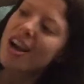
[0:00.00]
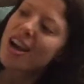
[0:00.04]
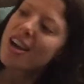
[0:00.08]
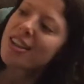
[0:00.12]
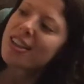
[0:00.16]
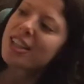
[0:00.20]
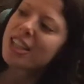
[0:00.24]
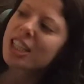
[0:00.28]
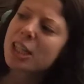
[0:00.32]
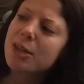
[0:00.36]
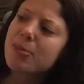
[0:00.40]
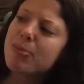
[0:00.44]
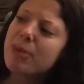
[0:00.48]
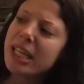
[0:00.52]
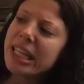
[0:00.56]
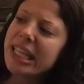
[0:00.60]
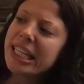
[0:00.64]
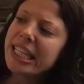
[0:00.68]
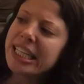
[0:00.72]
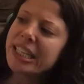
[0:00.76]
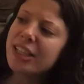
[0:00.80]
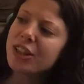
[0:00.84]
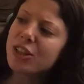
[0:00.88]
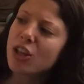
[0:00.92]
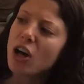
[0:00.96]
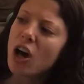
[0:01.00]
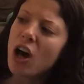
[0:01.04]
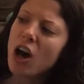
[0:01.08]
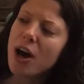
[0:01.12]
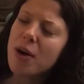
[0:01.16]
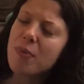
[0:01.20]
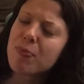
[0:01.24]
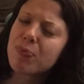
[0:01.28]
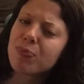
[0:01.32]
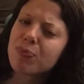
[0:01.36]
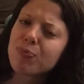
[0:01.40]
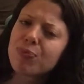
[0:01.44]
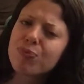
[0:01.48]
The chameleon thought,
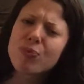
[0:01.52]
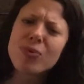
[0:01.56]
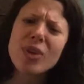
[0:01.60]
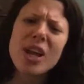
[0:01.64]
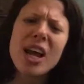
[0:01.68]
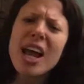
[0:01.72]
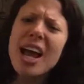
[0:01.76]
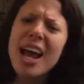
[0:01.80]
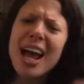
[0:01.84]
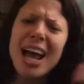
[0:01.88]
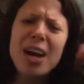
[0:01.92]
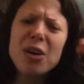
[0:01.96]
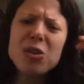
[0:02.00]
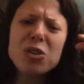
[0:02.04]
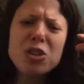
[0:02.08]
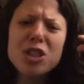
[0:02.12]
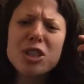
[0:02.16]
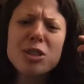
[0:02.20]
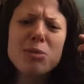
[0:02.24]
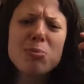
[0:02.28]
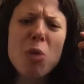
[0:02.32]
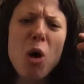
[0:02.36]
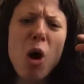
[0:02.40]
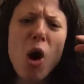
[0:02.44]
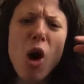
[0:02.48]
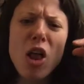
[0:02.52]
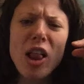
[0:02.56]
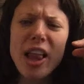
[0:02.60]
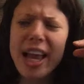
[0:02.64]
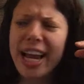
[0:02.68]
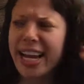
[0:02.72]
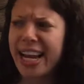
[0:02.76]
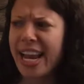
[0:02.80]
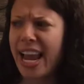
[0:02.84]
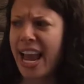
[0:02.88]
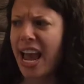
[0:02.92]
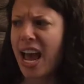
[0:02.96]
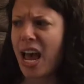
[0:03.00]
how small I
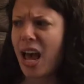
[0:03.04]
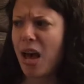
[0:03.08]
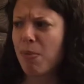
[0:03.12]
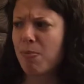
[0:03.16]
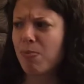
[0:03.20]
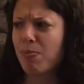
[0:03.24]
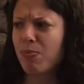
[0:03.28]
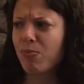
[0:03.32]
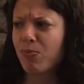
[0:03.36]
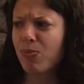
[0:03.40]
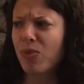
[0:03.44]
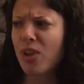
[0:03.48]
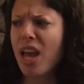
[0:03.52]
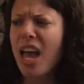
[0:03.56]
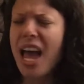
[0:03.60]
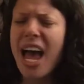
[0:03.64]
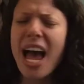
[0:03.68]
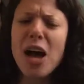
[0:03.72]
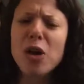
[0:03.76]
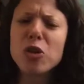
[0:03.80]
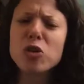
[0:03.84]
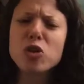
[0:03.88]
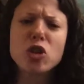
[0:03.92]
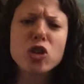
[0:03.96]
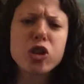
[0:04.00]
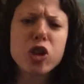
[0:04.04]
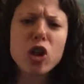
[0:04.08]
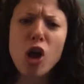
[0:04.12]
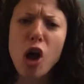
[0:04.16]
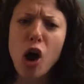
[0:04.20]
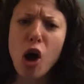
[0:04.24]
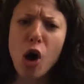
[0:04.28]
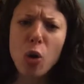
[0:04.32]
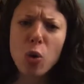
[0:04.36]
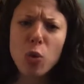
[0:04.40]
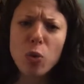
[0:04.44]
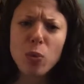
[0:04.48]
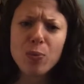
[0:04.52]
am, how
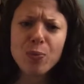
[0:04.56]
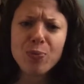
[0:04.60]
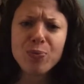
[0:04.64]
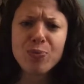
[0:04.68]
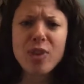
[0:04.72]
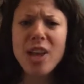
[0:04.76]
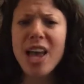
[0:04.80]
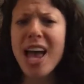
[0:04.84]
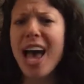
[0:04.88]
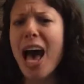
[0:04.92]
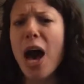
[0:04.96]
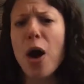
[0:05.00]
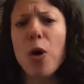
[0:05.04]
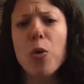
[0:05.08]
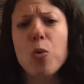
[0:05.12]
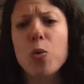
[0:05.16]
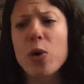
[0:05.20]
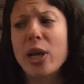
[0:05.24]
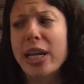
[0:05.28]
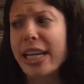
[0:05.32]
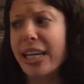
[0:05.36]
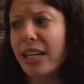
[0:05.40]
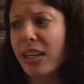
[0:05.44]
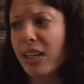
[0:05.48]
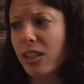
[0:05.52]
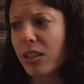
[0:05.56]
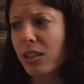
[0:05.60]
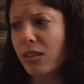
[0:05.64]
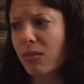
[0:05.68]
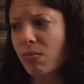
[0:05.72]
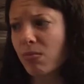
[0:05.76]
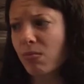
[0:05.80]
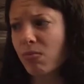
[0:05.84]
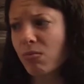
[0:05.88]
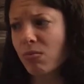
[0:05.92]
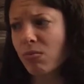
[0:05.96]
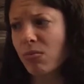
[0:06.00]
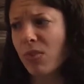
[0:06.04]
slow, how weak.
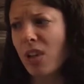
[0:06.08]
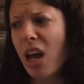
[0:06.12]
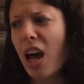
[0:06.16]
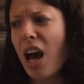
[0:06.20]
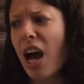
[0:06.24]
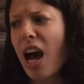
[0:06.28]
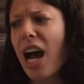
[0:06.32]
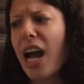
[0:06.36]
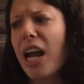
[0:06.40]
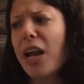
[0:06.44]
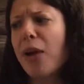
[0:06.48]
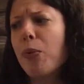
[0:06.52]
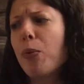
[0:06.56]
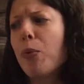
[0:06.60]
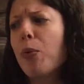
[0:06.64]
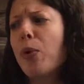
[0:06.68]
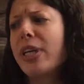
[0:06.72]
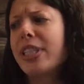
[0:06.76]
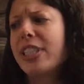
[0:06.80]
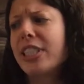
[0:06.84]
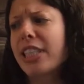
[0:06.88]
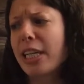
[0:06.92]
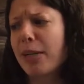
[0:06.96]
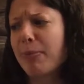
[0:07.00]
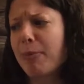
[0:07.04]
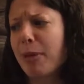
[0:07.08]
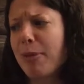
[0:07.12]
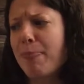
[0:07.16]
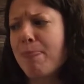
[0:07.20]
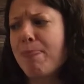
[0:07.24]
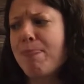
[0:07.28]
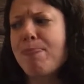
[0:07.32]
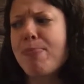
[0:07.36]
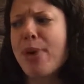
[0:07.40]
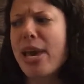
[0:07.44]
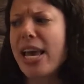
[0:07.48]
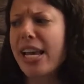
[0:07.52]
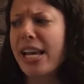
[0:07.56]
I wish I could be
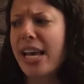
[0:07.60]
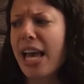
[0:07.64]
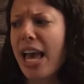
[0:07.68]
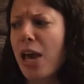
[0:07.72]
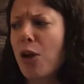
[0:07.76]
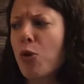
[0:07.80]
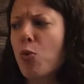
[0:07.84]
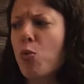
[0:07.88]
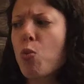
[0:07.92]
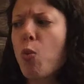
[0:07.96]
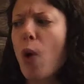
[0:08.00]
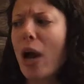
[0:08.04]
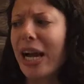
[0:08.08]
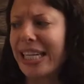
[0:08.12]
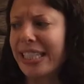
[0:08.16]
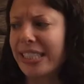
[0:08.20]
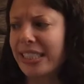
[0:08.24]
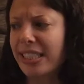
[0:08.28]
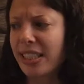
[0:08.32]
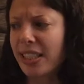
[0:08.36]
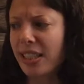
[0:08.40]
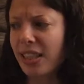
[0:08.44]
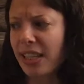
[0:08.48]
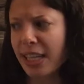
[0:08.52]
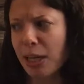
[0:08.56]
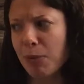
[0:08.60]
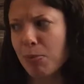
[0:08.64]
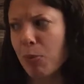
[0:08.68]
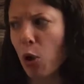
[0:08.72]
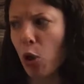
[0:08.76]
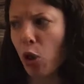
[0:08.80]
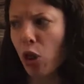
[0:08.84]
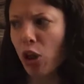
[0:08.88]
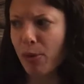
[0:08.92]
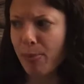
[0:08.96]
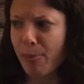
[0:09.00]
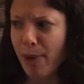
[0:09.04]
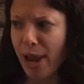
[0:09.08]
big and white like a
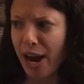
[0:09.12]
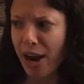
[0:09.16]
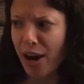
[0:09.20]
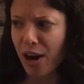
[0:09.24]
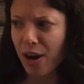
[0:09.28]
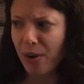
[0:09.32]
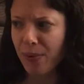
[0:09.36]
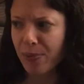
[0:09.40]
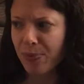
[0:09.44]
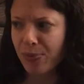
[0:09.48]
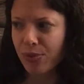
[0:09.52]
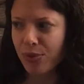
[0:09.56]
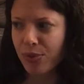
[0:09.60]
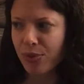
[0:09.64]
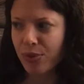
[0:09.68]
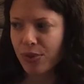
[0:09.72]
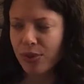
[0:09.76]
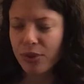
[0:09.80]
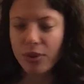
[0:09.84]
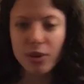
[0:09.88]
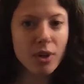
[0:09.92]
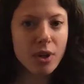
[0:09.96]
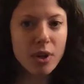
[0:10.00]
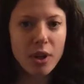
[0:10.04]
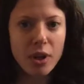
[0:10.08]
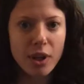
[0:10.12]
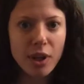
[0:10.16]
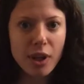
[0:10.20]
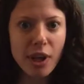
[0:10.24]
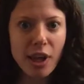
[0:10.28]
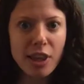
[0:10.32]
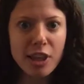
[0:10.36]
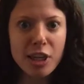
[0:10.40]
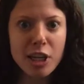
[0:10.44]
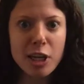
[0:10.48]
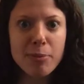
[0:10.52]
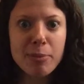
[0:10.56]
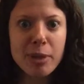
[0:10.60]
polar bear.
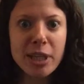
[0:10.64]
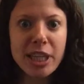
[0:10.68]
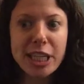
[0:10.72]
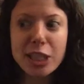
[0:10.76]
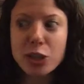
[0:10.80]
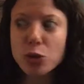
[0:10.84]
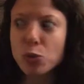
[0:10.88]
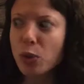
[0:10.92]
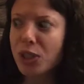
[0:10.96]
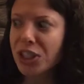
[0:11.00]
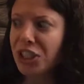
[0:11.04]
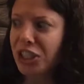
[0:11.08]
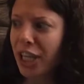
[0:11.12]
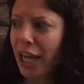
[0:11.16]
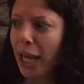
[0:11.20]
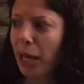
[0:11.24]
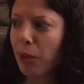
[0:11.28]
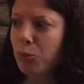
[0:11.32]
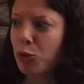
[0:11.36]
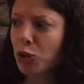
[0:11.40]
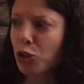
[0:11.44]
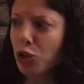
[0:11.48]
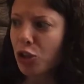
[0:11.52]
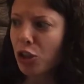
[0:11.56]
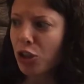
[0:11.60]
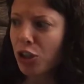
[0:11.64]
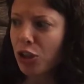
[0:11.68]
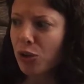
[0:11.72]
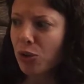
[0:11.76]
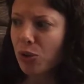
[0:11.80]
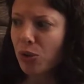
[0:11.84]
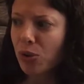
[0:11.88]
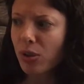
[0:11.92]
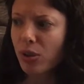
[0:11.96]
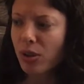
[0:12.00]
And the chameleon's wish came true.